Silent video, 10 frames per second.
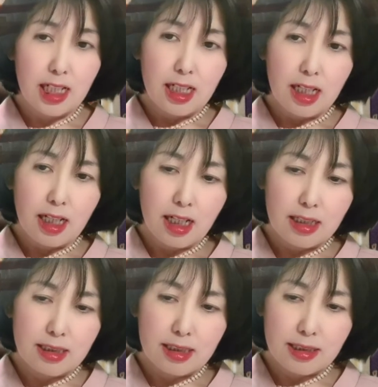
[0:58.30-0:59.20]

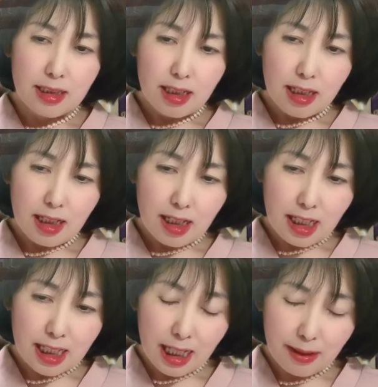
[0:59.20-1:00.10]
And I
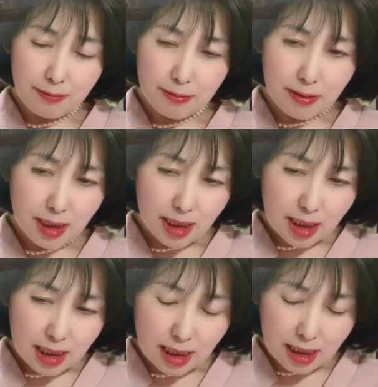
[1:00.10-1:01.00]
have
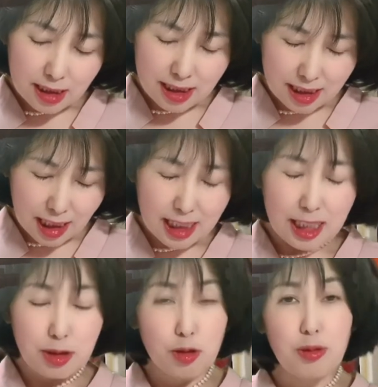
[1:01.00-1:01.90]
decided to
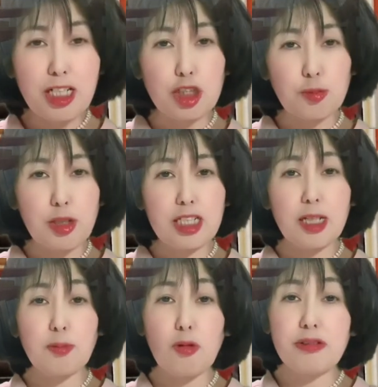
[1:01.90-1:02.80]
really speak up
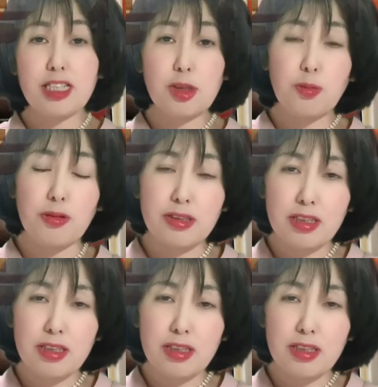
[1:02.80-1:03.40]
on this point